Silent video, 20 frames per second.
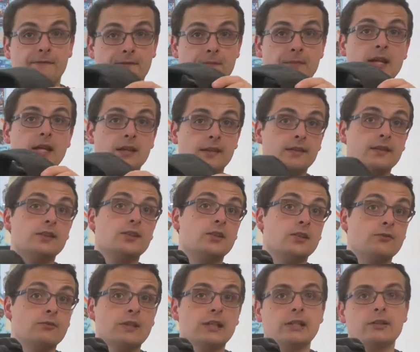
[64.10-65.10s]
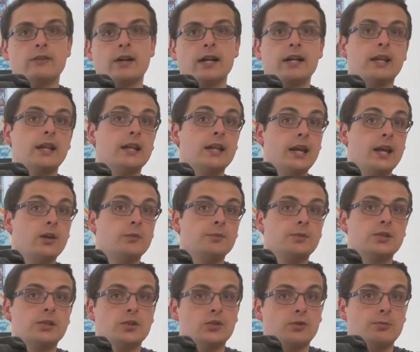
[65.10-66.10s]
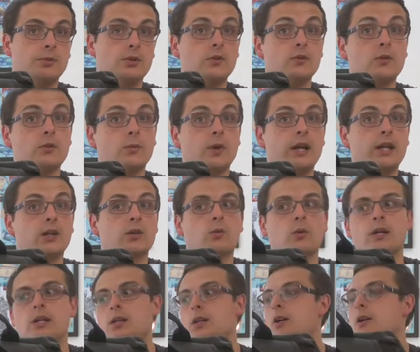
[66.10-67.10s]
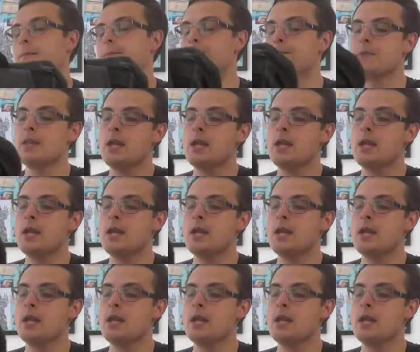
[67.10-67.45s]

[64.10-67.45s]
me, this is really great and it helps distribute the weight quite a lot.